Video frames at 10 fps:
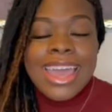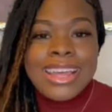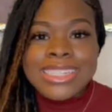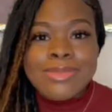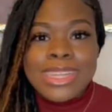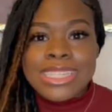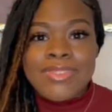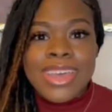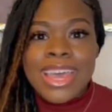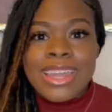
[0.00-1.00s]
see
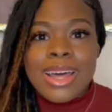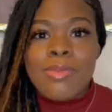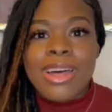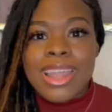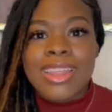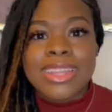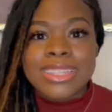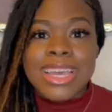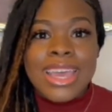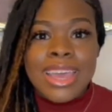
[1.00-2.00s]
myself getting up another
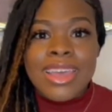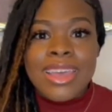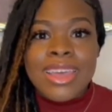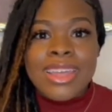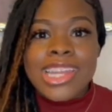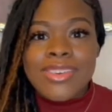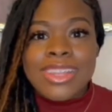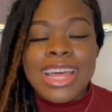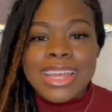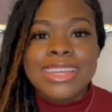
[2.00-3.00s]
day knowing
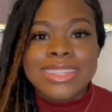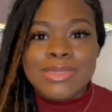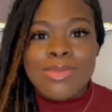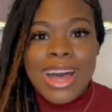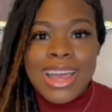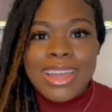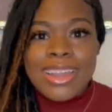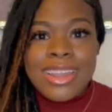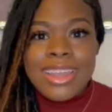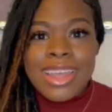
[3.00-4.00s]
that he's
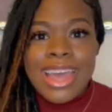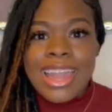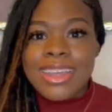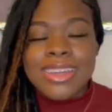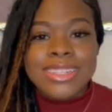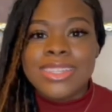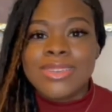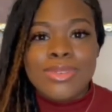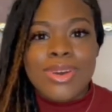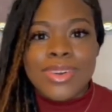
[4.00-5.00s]
mine and continue
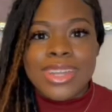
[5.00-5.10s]
going.